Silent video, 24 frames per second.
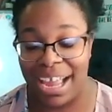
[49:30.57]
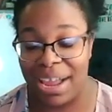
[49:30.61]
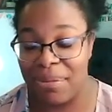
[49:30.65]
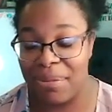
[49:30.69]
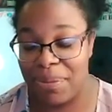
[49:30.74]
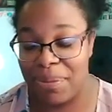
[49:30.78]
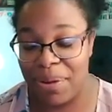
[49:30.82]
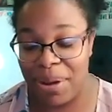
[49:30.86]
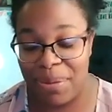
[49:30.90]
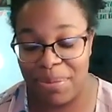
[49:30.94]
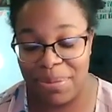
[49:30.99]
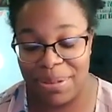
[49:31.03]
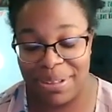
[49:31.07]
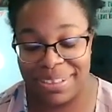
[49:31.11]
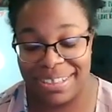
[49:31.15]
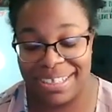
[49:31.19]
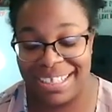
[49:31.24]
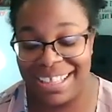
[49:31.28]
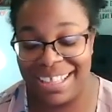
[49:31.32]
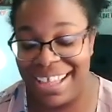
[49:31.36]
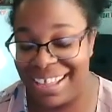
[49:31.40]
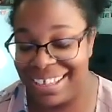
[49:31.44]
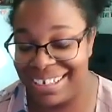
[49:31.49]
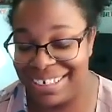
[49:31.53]
I promise
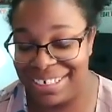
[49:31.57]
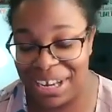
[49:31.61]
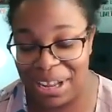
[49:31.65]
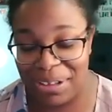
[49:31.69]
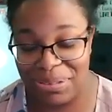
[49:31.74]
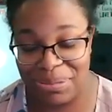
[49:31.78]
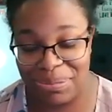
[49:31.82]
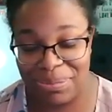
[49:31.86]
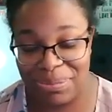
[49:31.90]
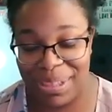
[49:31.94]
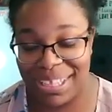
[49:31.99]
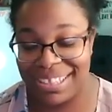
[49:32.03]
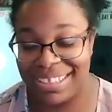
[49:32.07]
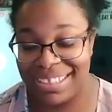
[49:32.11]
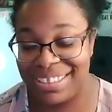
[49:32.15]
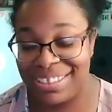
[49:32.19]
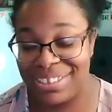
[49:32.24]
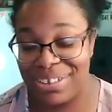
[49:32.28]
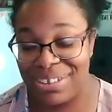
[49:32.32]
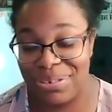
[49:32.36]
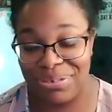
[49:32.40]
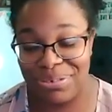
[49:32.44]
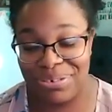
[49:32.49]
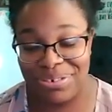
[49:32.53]
a lot of times we're like
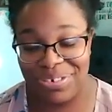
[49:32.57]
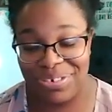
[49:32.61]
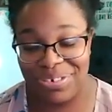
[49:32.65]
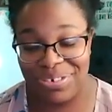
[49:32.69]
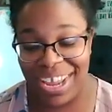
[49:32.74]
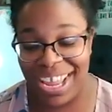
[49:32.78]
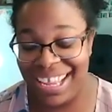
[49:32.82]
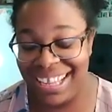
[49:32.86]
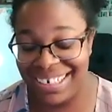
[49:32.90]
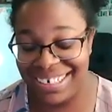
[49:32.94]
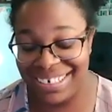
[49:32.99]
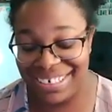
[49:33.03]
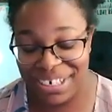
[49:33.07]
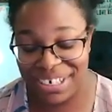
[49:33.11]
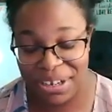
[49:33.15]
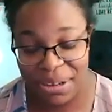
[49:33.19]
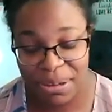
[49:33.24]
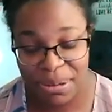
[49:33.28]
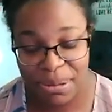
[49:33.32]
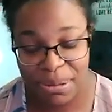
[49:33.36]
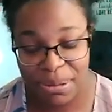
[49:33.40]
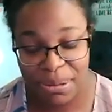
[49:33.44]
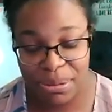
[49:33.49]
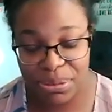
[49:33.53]
so strange,
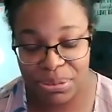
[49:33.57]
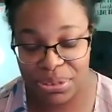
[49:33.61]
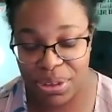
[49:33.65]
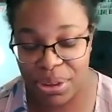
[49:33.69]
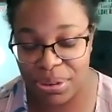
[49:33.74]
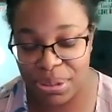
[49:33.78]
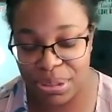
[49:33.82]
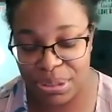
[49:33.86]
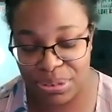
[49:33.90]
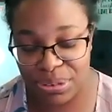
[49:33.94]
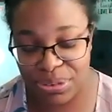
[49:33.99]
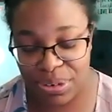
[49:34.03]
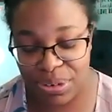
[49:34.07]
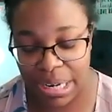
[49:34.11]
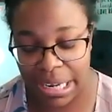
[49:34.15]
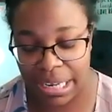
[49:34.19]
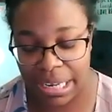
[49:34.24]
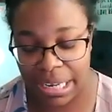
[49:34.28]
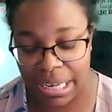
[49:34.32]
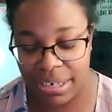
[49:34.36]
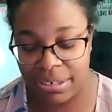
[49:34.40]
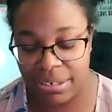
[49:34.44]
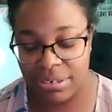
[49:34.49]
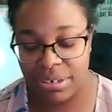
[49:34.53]
so
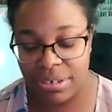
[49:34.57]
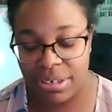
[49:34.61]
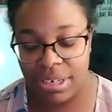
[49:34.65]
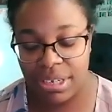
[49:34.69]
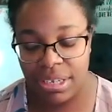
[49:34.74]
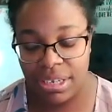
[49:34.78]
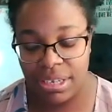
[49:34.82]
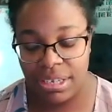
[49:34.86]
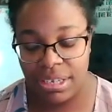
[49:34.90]
strange,